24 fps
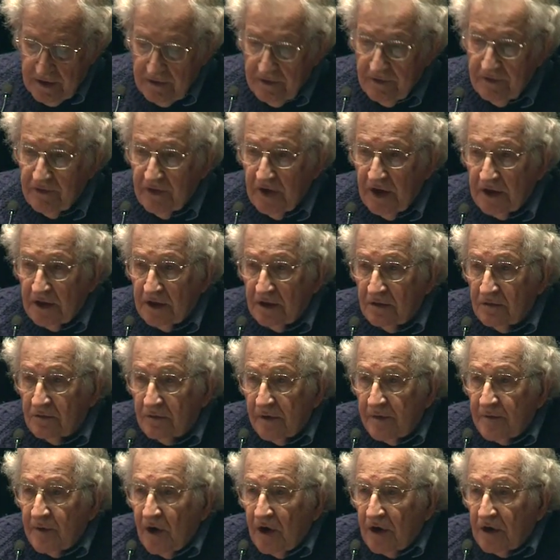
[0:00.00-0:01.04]
Final
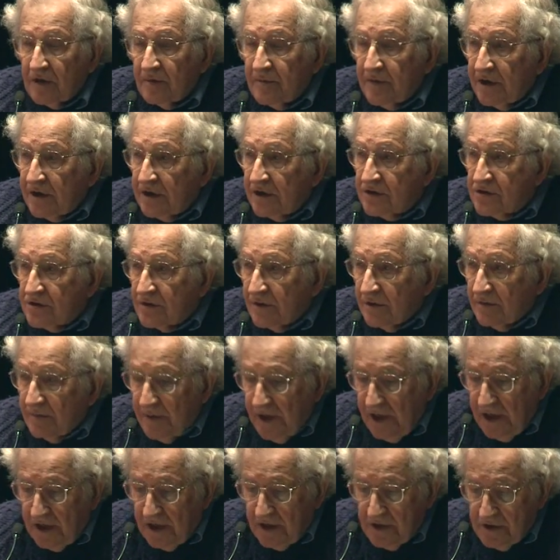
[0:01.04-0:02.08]
remark about
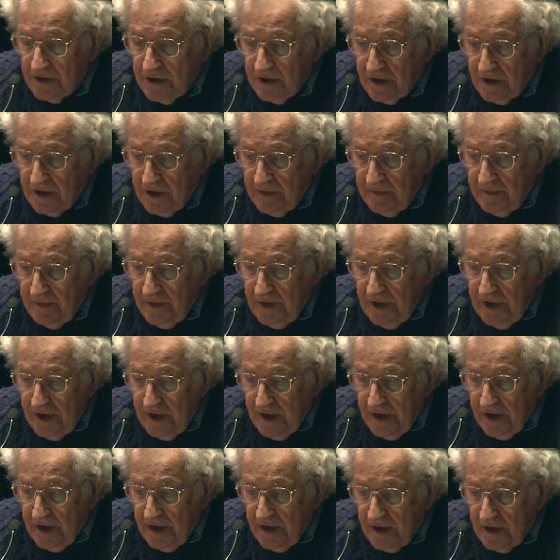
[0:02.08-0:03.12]
Israel-Palestine.
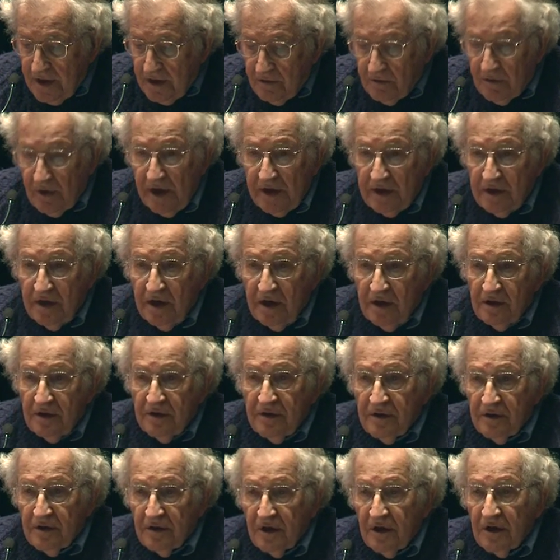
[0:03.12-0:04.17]
Right now,
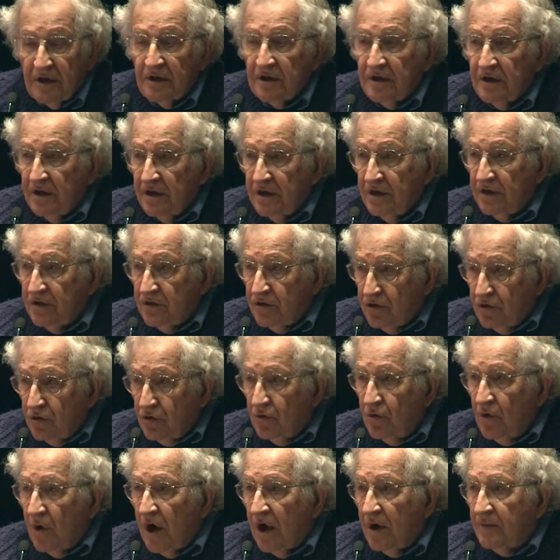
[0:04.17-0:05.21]
there are
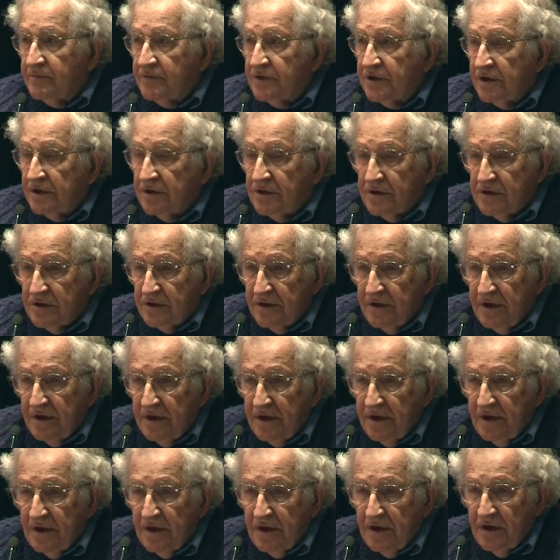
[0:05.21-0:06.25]
two options.
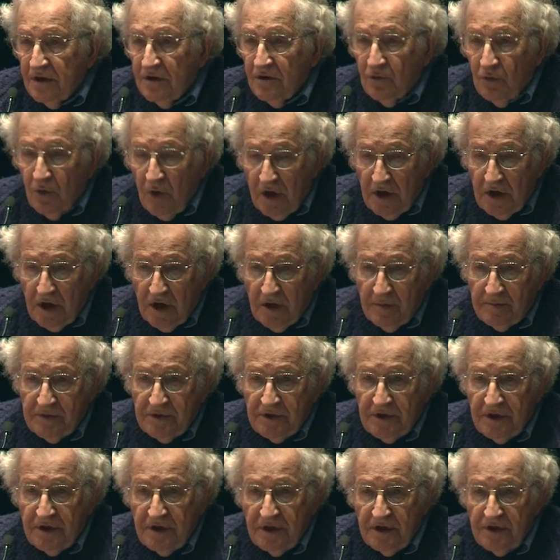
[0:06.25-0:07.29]
One
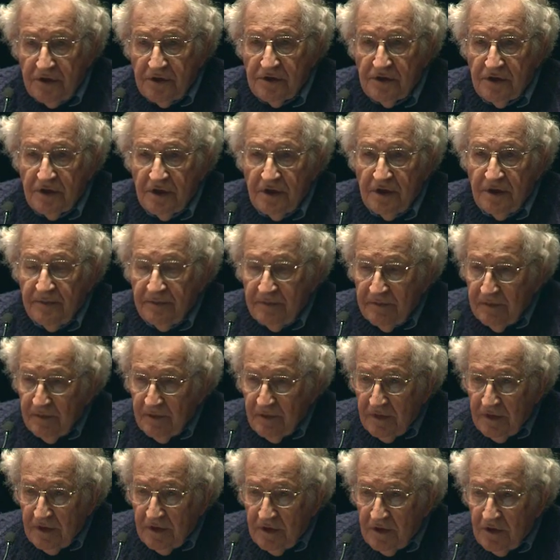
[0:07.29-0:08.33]
option is the
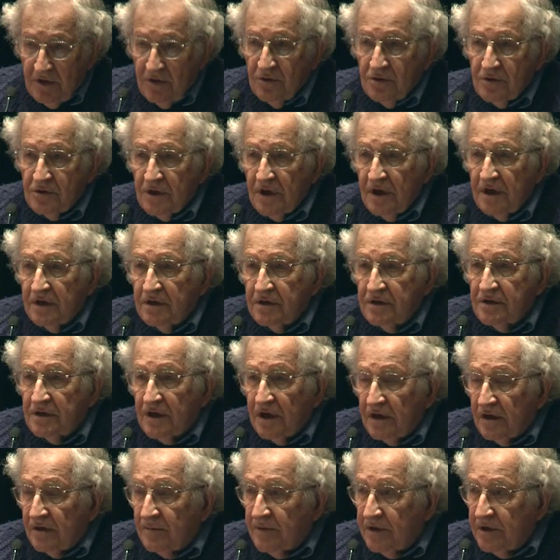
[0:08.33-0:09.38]
two-state
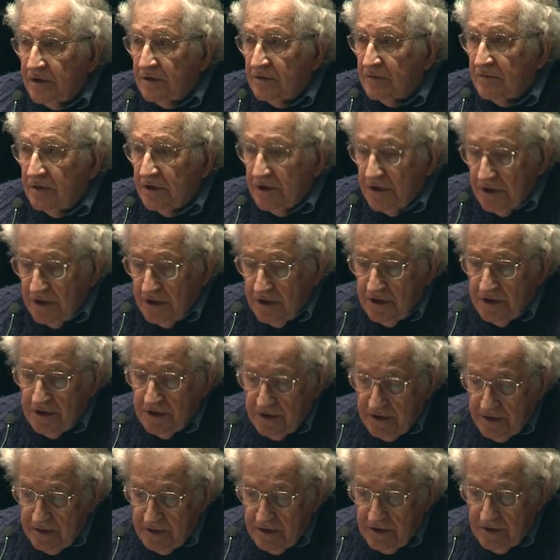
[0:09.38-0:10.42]
settlement, which
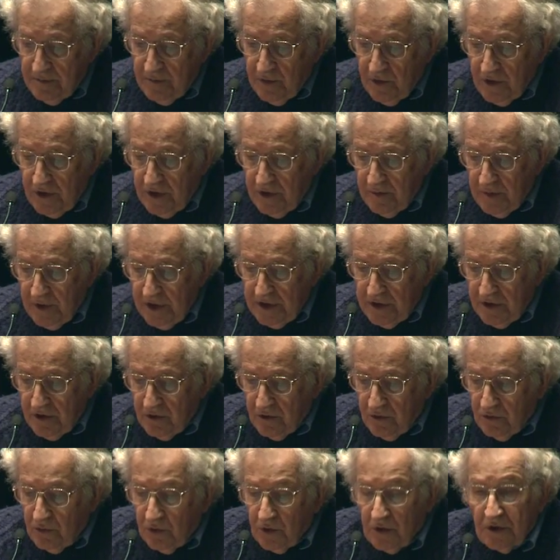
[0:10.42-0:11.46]
is supported by the
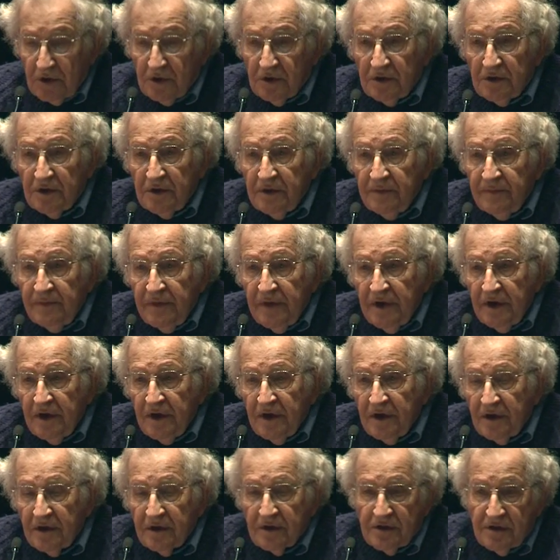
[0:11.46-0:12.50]
whole world,
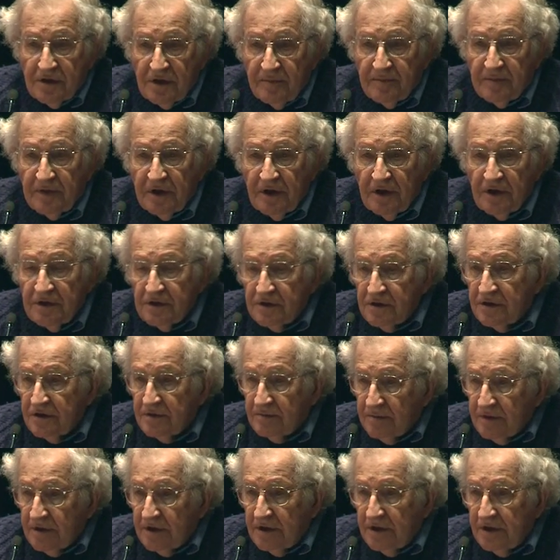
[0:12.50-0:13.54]
except us
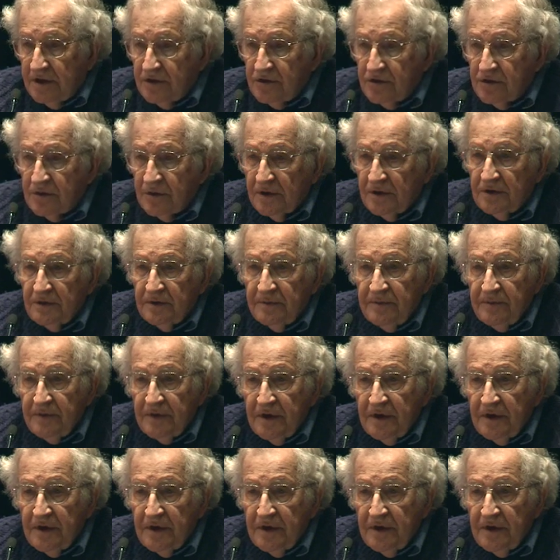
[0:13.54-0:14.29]
and Israel.